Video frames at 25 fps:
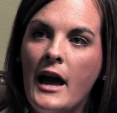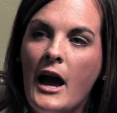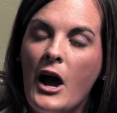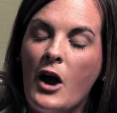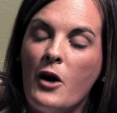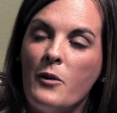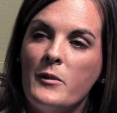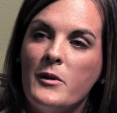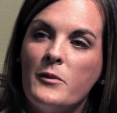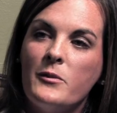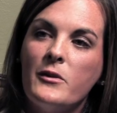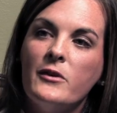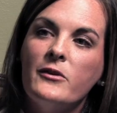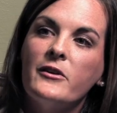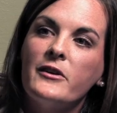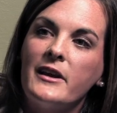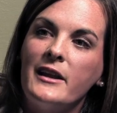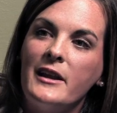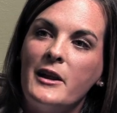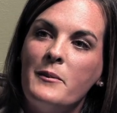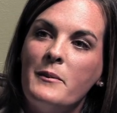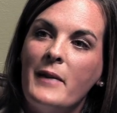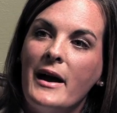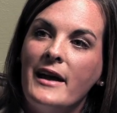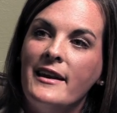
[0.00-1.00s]
I remember
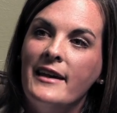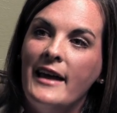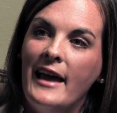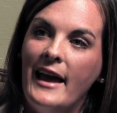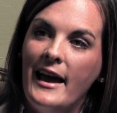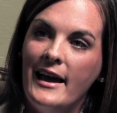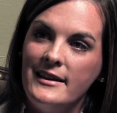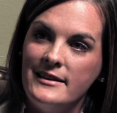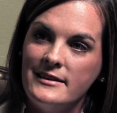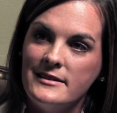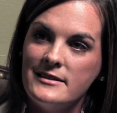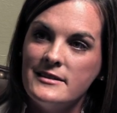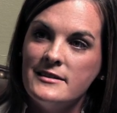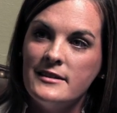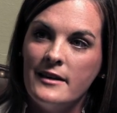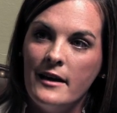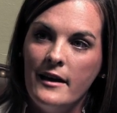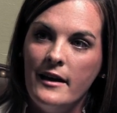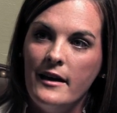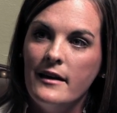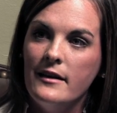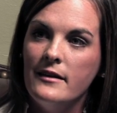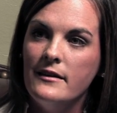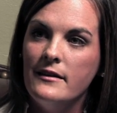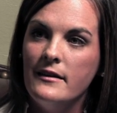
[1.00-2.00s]
looking at my dad and
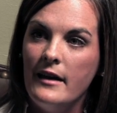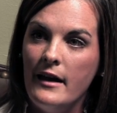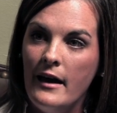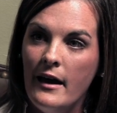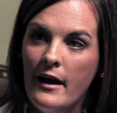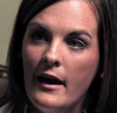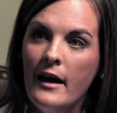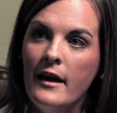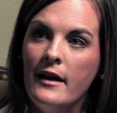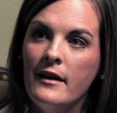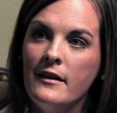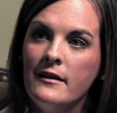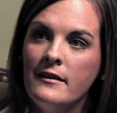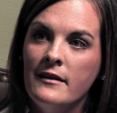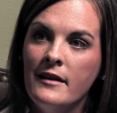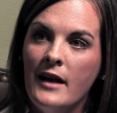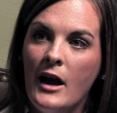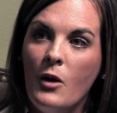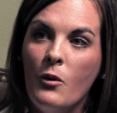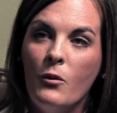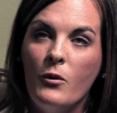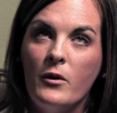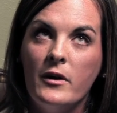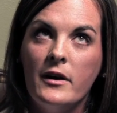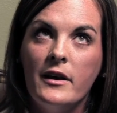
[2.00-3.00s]
saying, "Dad,
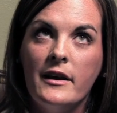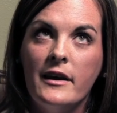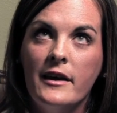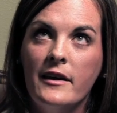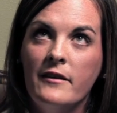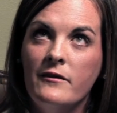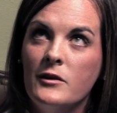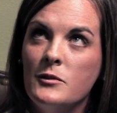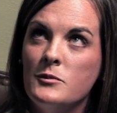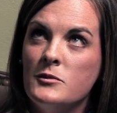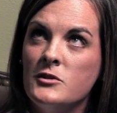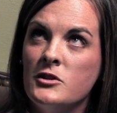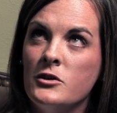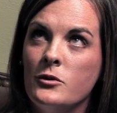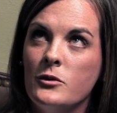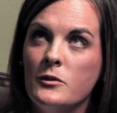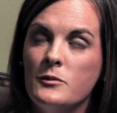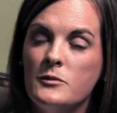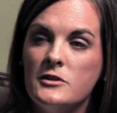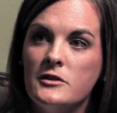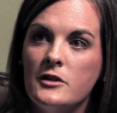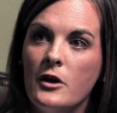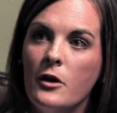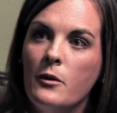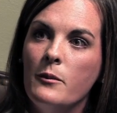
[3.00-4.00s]
I want to give him to
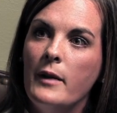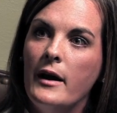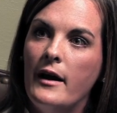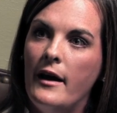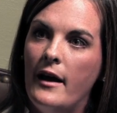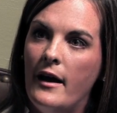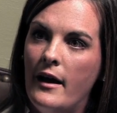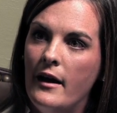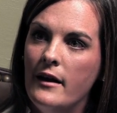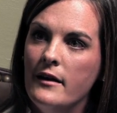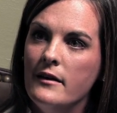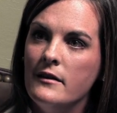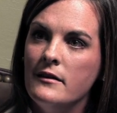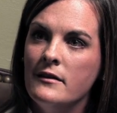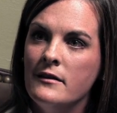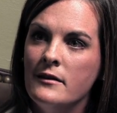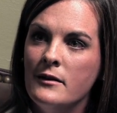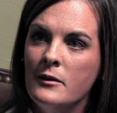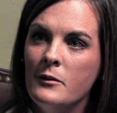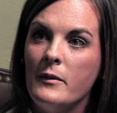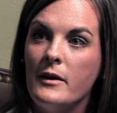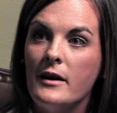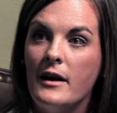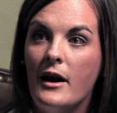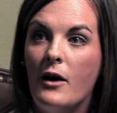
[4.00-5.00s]
him so bad,
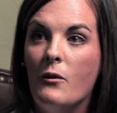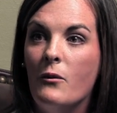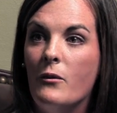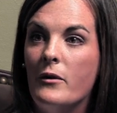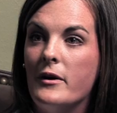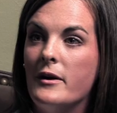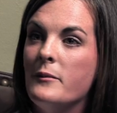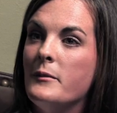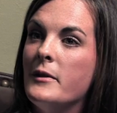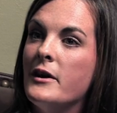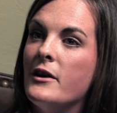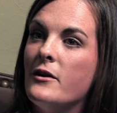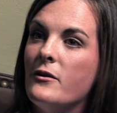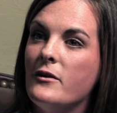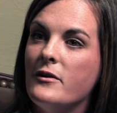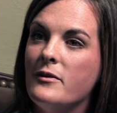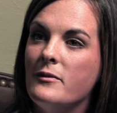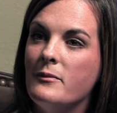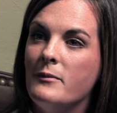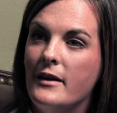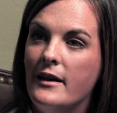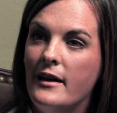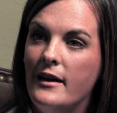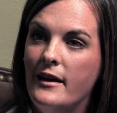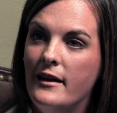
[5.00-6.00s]
but I want him here with
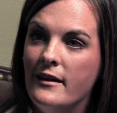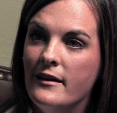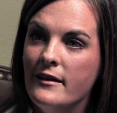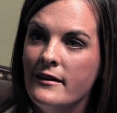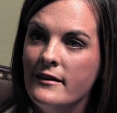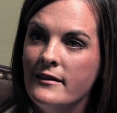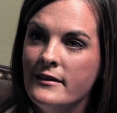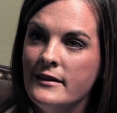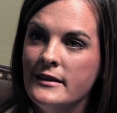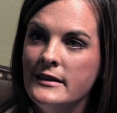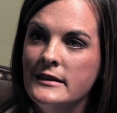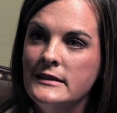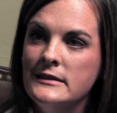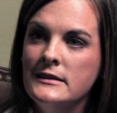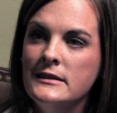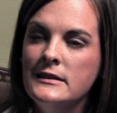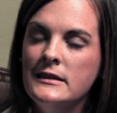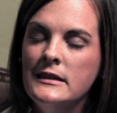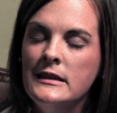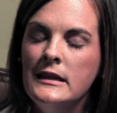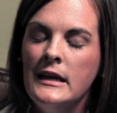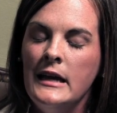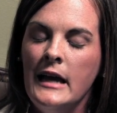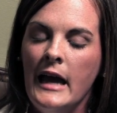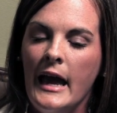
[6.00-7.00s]
me."
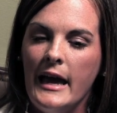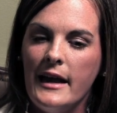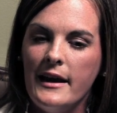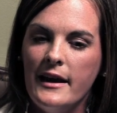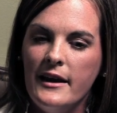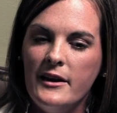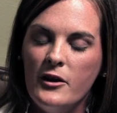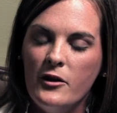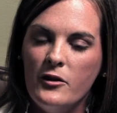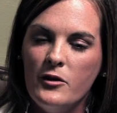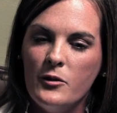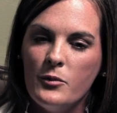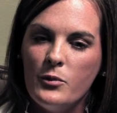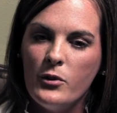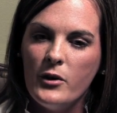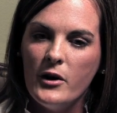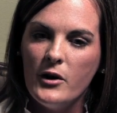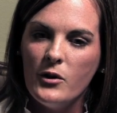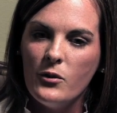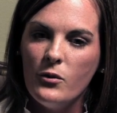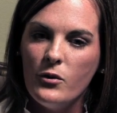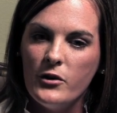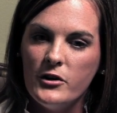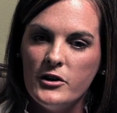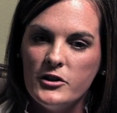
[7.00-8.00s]
And I know the
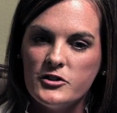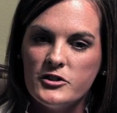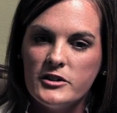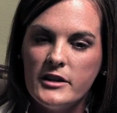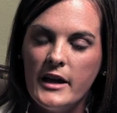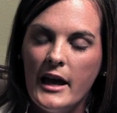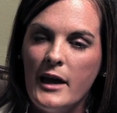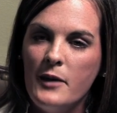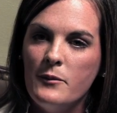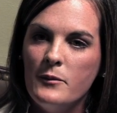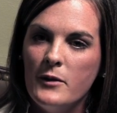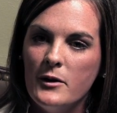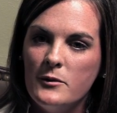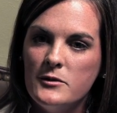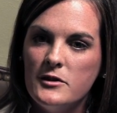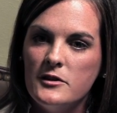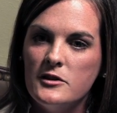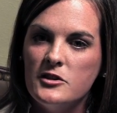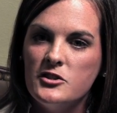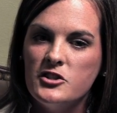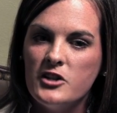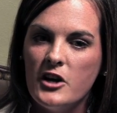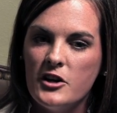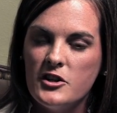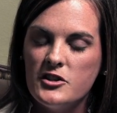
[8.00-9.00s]
prayer warriors came up to
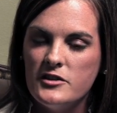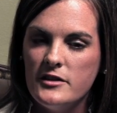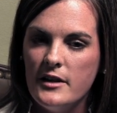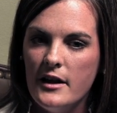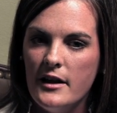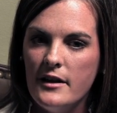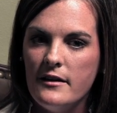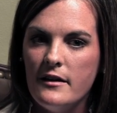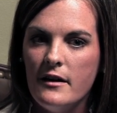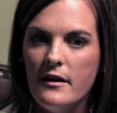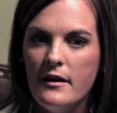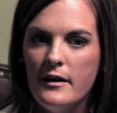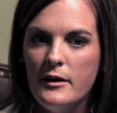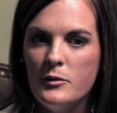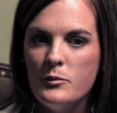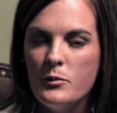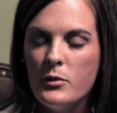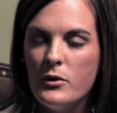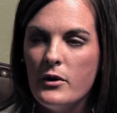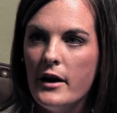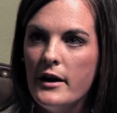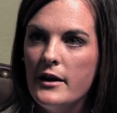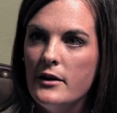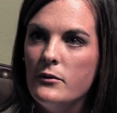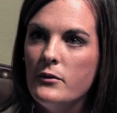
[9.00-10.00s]
the church that night and
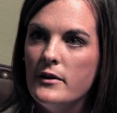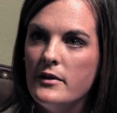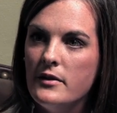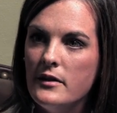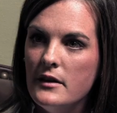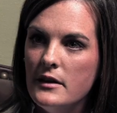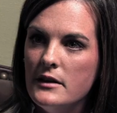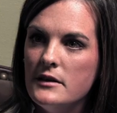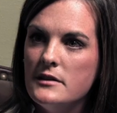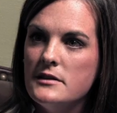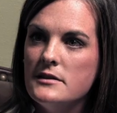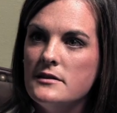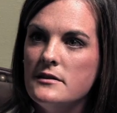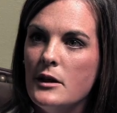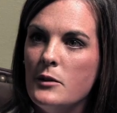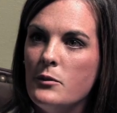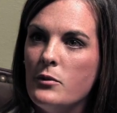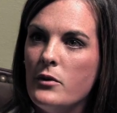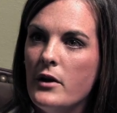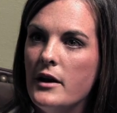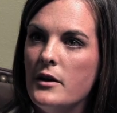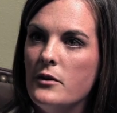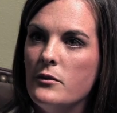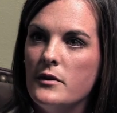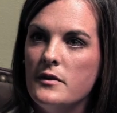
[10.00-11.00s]
prayed with us. They
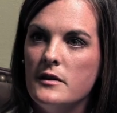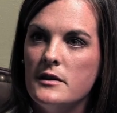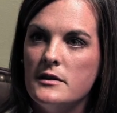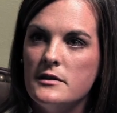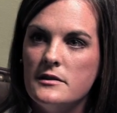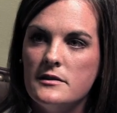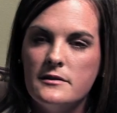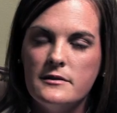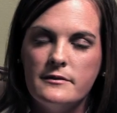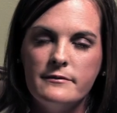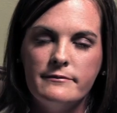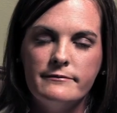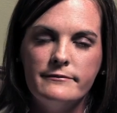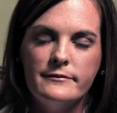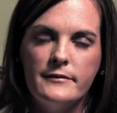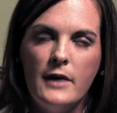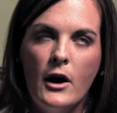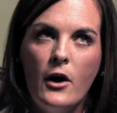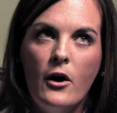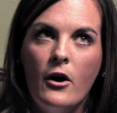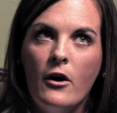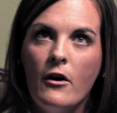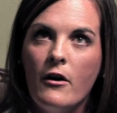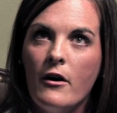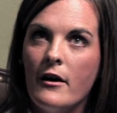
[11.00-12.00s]
prayed with us
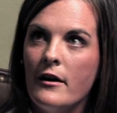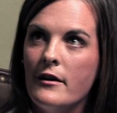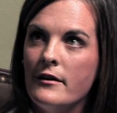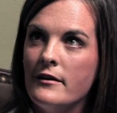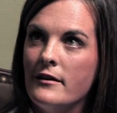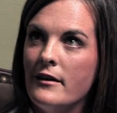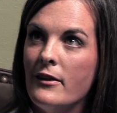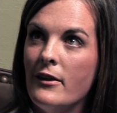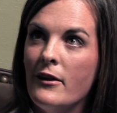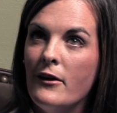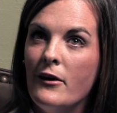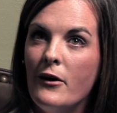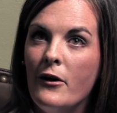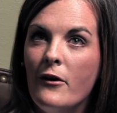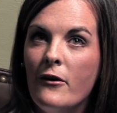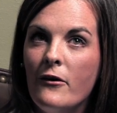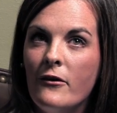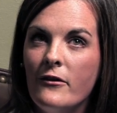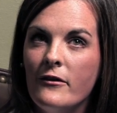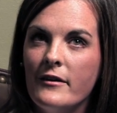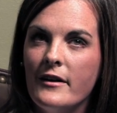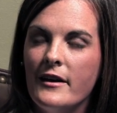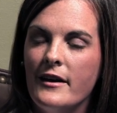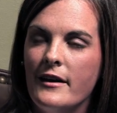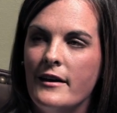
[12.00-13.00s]
hard and
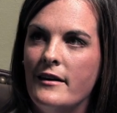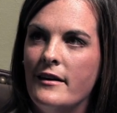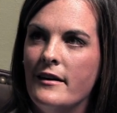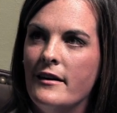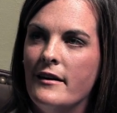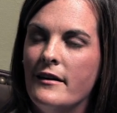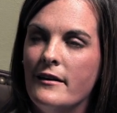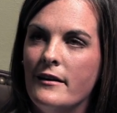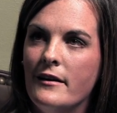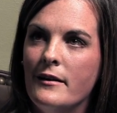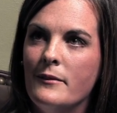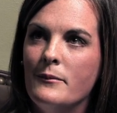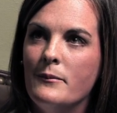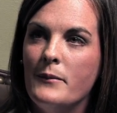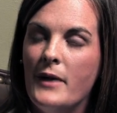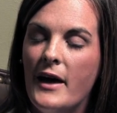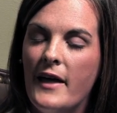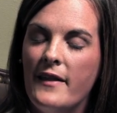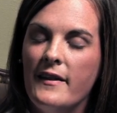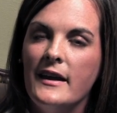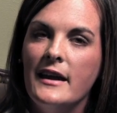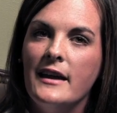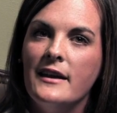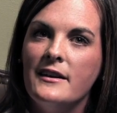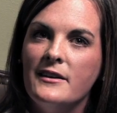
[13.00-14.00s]
long, and by
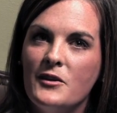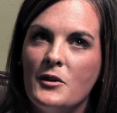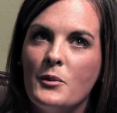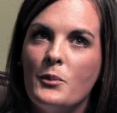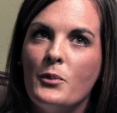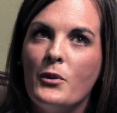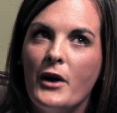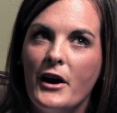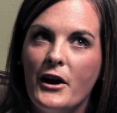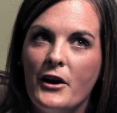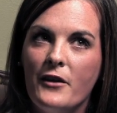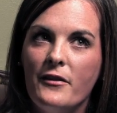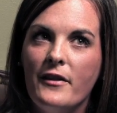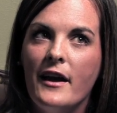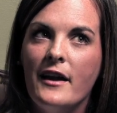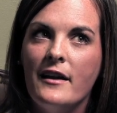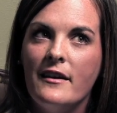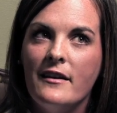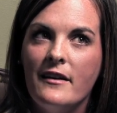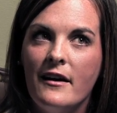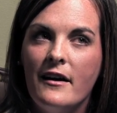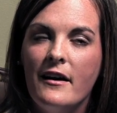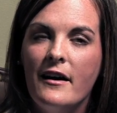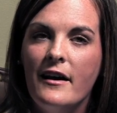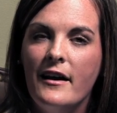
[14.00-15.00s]
the end of the prayer that
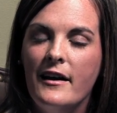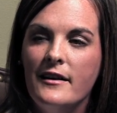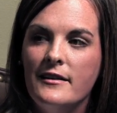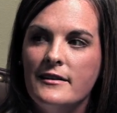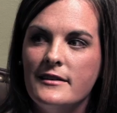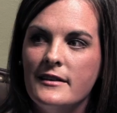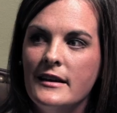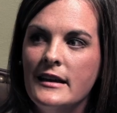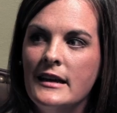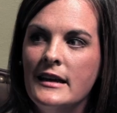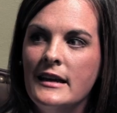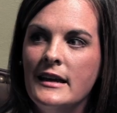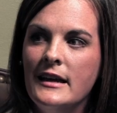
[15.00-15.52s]
night,